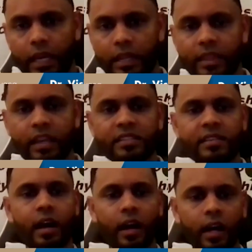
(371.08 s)
It
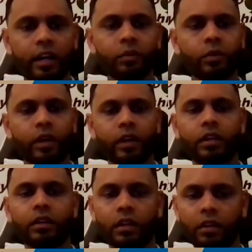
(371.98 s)
takes hard work,
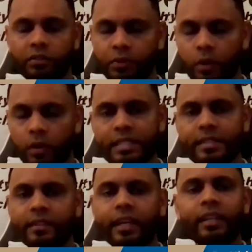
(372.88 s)

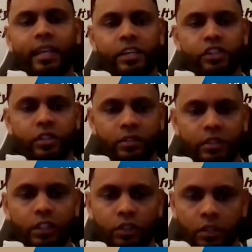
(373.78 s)
force, and
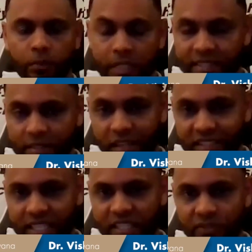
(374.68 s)
dedication to be
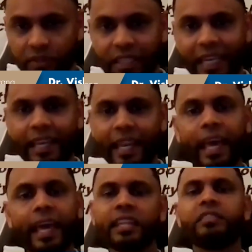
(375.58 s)
successful in
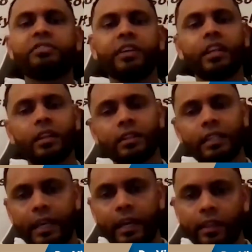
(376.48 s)
any field,
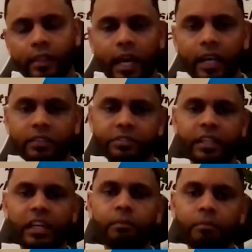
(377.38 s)
in life,
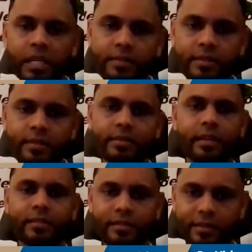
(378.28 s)
in business,
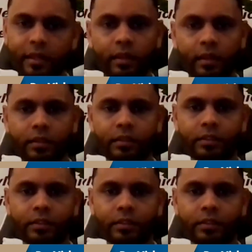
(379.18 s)
in study.